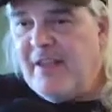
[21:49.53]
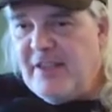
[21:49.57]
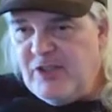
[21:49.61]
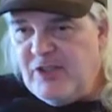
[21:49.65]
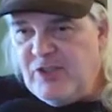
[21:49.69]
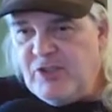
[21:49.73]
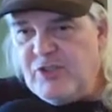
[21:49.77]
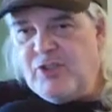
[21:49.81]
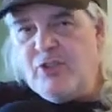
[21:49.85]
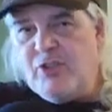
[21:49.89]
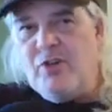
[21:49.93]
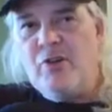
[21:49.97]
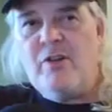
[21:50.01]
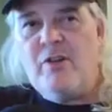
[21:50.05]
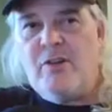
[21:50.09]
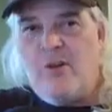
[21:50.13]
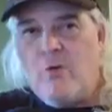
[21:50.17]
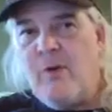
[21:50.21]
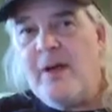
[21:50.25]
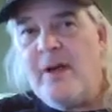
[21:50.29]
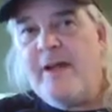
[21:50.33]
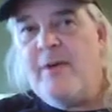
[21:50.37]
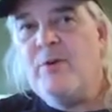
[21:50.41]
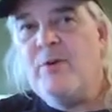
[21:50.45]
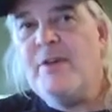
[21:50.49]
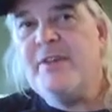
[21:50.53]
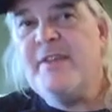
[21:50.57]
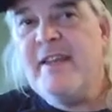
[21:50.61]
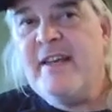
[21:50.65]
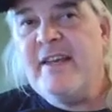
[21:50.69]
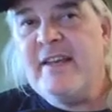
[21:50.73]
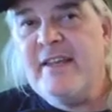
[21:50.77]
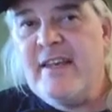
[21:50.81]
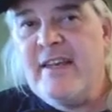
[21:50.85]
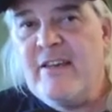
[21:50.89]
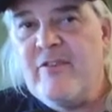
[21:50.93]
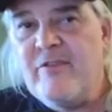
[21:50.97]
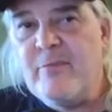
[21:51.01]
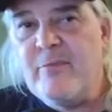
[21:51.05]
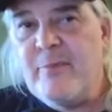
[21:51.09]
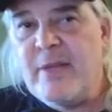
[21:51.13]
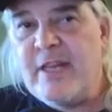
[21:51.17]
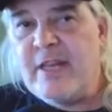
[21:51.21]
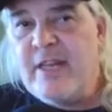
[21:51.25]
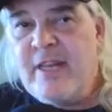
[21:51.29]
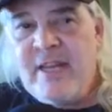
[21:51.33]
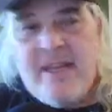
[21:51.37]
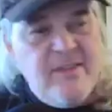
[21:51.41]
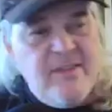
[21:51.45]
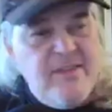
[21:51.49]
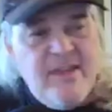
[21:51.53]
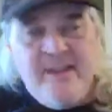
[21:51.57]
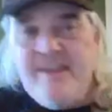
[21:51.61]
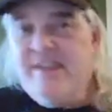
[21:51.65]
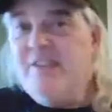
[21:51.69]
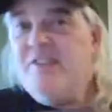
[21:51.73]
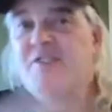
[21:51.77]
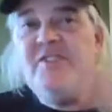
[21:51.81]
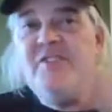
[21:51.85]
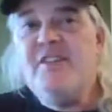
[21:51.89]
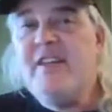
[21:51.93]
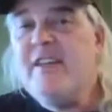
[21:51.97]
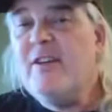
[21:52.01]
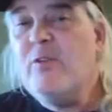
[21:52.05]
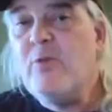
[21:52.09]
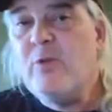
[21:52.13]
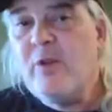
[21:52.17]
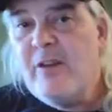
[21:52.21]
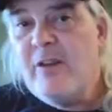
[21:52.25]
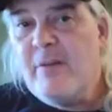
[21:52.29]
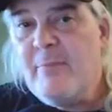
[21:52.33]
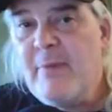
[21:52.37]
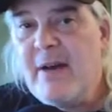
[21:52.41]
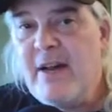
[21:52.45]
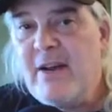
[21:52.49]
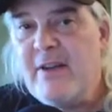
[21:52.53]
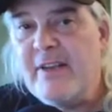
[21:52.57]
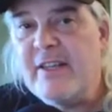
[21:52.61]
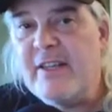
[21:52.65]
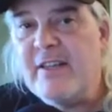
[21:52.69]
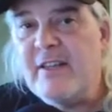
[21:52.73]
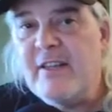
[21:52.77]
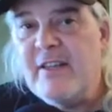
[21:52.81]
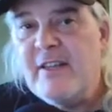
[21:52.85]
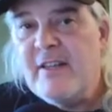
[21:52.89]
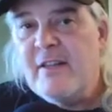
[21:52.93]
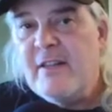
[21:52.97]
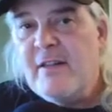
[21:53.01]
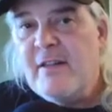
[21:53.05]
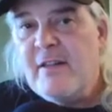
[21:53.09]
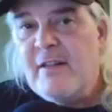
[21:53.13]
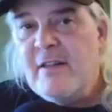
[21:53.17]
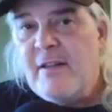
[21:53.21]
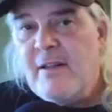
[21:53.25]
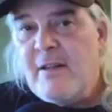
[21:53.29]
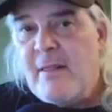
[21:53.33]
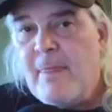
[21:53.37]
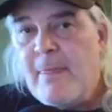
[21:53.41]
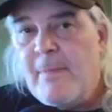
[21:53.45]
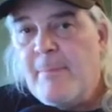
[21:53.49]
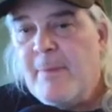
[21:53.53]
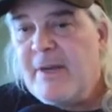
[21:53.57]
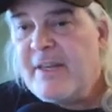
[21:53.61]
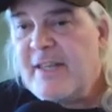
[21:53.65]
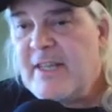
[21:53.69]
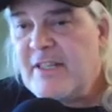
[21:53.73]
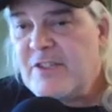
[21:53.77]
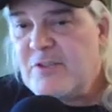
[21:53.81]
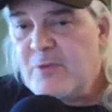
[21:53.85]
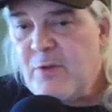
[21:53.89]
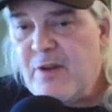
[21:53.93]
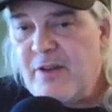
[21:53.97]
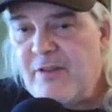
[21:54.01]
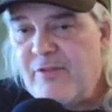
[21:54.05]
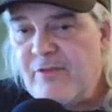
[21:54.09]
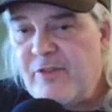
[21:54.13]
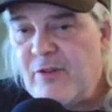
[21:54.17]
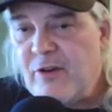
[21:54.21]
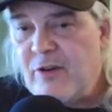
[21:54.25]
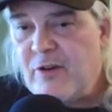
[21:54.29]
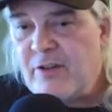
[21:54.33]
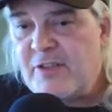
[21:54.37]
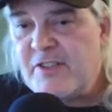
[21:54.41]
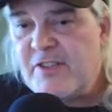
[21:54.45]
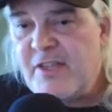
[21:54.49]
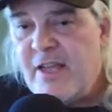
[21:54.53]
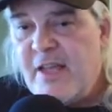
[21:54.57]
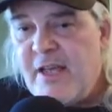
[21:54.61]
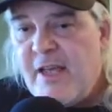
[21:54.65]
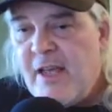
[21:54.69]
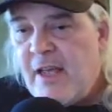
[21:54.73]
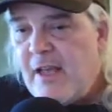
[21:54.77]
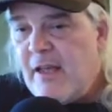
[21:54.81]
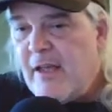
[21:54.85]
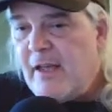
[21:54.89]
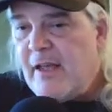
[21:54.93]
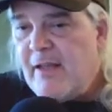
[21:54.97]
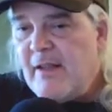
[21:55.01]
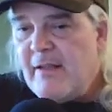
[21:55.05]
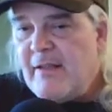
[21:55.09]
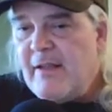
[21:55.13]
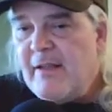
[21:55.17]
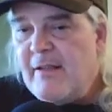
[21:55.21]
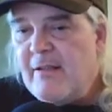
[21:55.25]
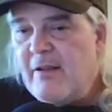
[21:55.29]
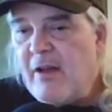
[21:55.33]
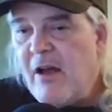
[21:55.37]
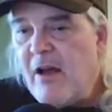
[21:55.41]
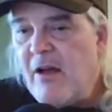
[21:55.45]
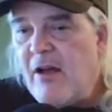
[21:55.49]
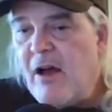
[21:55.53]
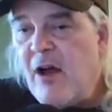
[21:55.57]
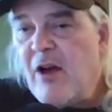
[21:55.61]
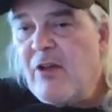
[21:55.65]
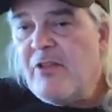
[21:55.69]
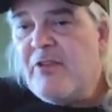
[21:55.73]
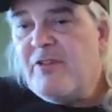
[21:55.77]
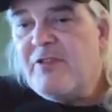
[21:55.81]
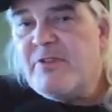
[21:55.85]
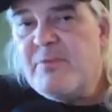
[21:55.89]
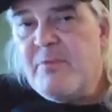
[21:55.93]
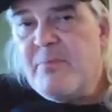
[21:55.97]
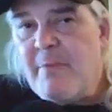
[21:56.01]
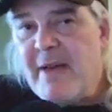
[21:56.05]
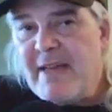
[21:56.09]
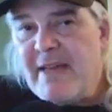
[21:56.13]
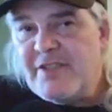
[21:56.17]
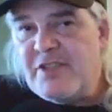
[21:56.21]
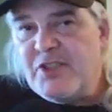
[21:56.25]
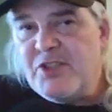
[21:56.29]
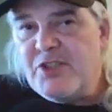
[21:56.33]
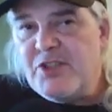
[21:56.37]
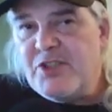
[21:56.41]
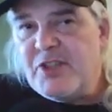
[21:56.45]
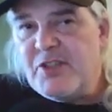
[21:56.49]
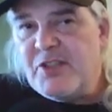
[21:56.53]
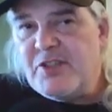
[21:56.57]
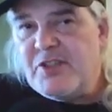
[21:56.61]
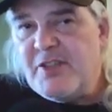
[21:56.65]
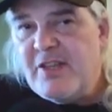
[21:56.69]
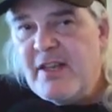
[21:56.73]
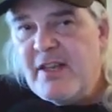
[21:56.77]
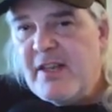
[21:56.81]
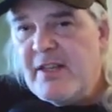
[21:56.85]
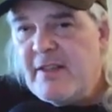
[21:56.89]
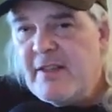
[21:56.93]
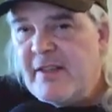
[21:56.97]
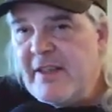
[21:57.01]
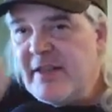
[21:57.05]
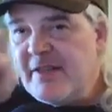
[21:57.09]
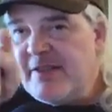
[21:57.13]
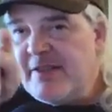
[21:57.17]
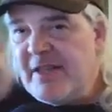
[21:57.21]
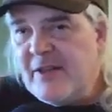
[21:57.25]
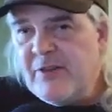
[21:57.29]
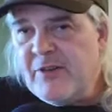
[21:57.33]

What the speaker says: took away what they had given me. They didn't say a word about it. But guess what, folks? All those messages that tell